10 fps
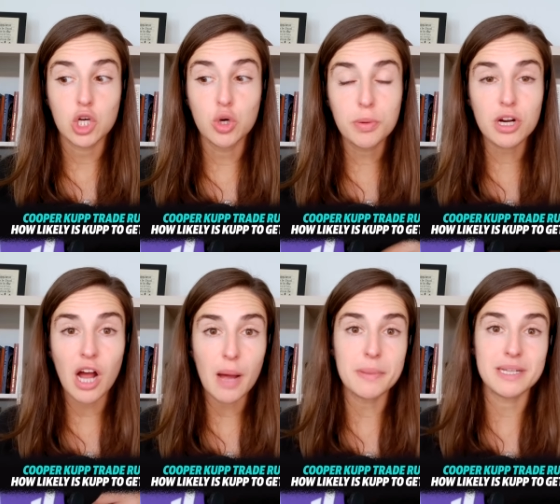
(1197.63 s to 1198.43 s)
Cooper
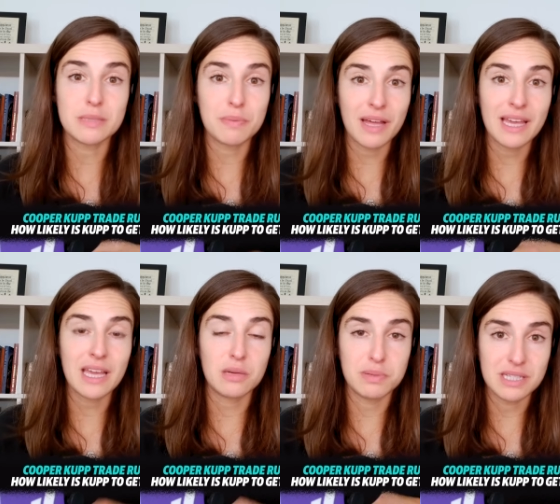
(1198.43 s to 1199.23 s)
Kupp is
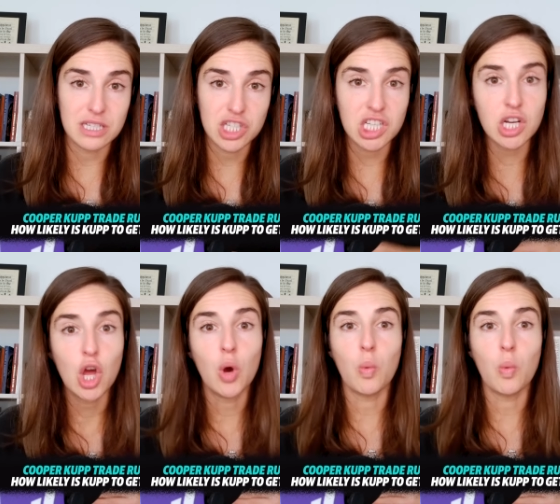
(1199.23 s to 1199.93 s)
playing at a position